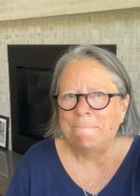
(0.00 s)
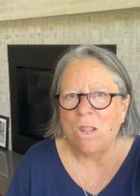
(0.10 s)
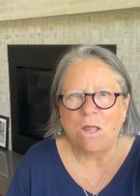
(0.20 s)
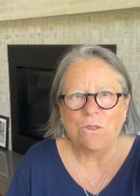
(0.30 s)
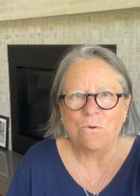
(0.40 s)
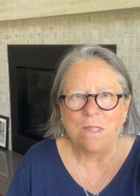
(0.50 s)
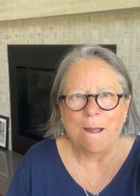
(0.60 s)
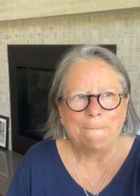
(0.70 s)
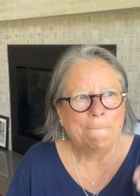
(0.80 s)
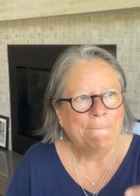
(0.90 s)
Not doing
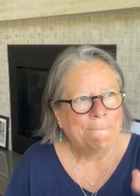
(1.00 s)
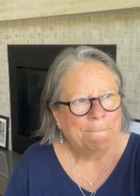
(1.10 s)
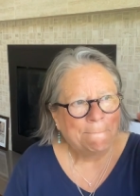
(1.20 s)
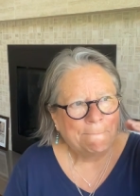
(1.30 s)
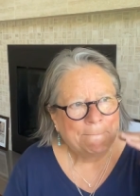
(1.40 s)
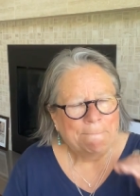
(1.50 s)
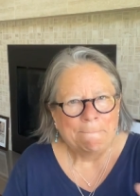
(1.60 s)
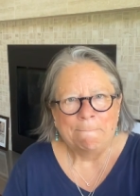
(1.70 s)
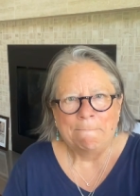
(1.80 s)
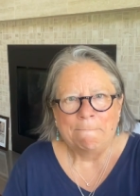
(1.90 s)
that.
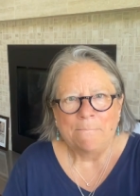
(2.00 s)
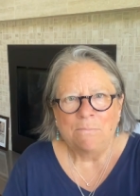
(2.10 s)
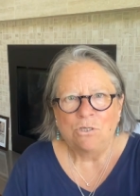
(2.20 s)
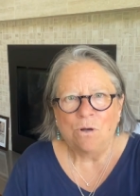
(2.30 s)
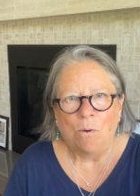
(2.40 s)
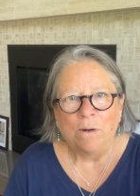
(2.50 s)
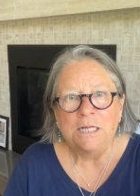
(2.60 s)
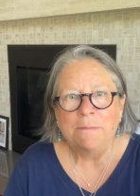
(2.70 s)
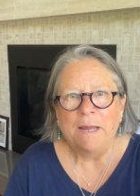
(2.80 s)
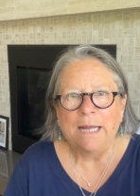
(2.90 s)
So I went
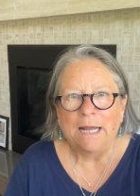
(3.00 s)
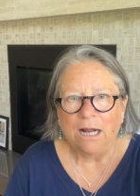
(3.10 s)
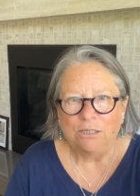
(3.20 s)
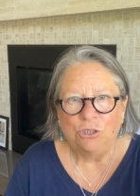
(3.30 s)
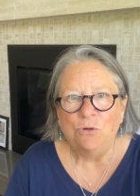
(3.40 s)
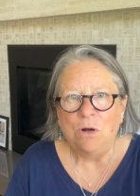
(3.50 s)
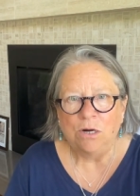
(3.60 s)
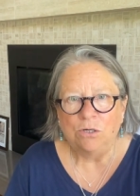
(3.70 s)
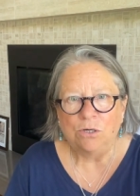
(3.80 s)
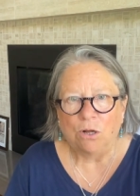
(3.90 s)
to the bank. I got
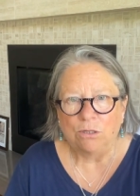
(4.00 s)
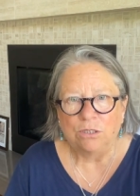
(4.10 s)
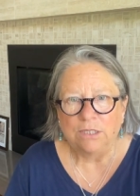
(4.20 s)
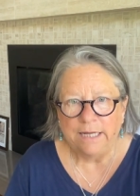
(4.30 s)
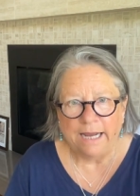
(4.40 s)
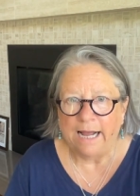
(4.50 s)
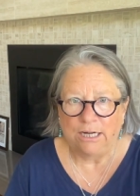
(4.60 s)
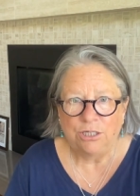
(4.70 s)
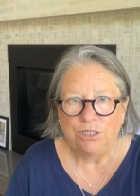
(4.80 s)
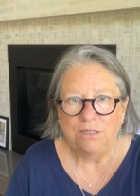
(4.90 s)
$200 in
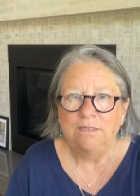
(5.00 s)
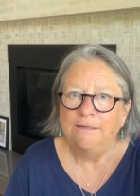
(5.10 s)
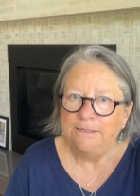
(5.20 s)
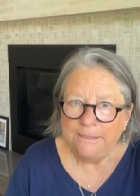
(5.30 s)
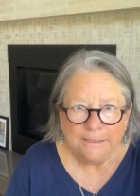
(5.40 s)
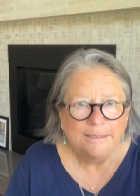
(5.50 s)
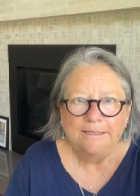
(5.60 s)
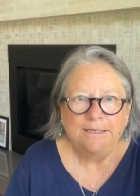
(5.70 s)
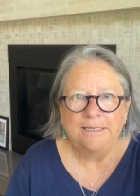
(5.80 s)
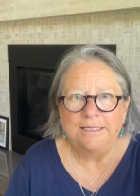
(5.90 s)
cash,
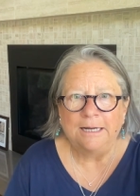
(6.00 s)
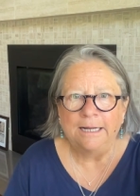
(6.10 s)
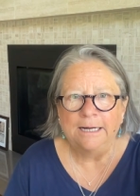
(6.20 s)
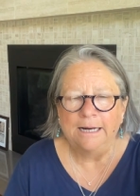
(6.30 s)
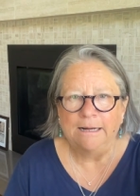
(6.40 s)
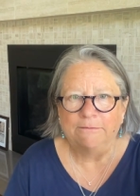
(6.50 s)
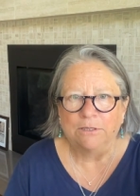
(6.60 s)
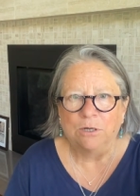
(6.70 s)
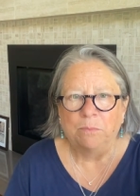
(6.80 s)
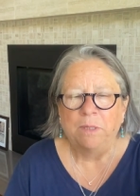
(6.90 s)
stuck it in an
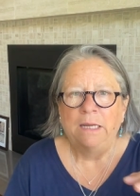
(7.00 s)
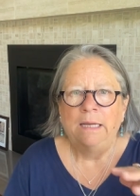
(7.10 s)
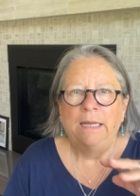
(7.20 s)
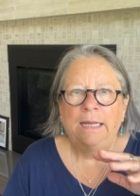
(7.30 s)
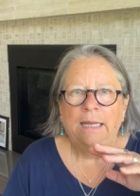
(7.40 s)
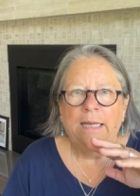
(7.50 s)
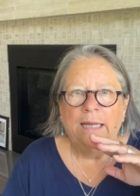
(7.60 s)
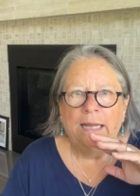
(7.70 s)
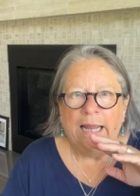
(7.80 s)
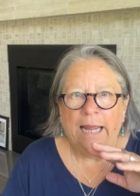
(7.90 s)
envelope,
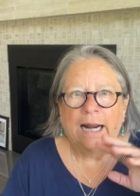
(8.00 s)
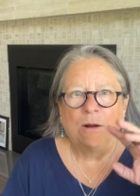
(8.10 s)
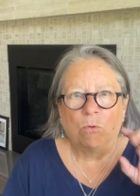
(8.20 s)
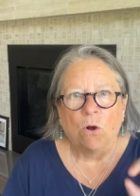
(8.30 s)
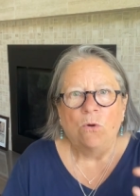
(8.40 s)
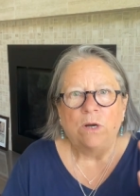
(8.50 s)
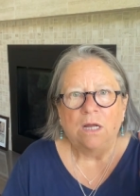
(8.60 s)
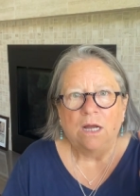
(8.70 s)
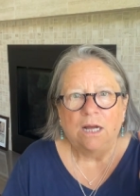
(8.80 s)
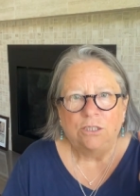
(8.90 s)
and I wrote
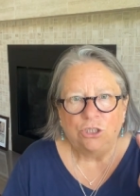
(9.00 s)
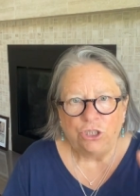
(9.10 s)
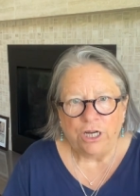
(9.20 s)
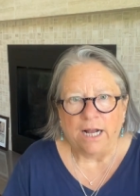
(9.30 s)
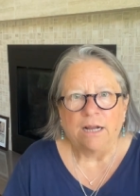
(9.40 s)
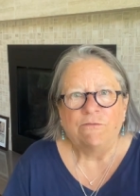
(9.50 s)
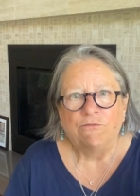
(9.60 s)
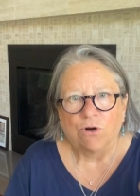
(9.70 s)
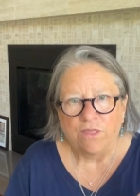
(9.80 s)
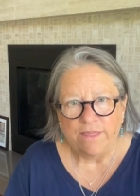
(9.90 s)
a check
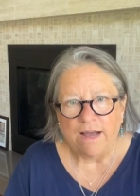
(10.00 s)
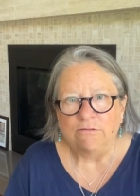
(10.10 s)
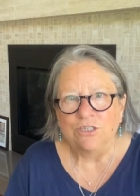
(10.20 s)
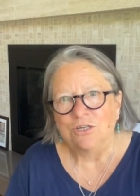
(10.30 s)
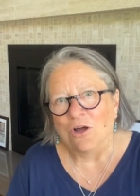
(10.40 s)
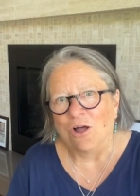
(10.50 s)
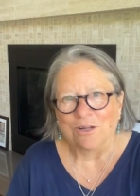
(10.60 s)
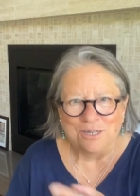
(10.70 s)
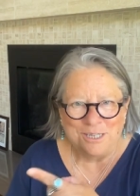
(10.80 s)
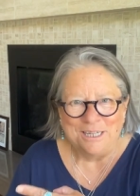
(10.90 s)
for
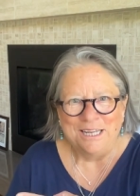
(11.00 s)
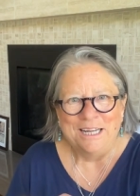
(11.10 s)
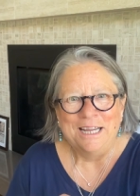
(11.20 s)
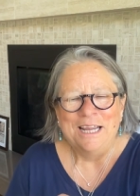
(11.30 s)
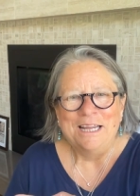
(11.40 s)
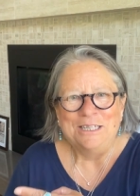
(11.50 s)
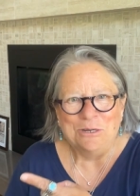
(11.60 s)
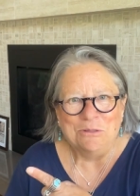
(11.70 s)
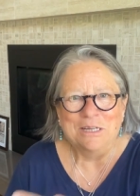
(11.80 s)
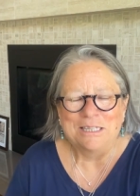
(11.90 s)
$1,000
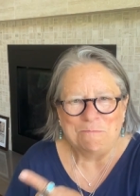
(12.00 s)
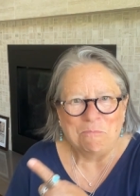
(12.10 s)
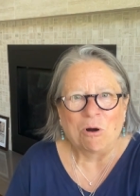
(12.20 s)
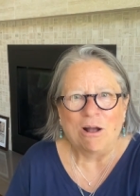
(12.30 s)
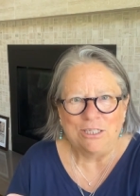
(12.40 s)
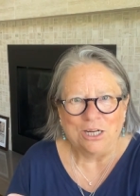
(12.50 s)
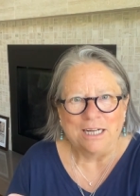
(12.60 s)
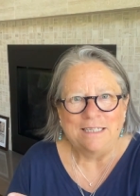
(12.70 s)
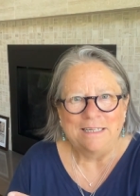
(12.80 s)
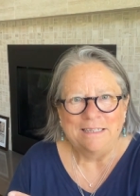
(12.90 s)
to this
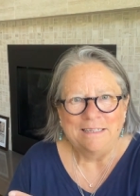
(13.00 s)
project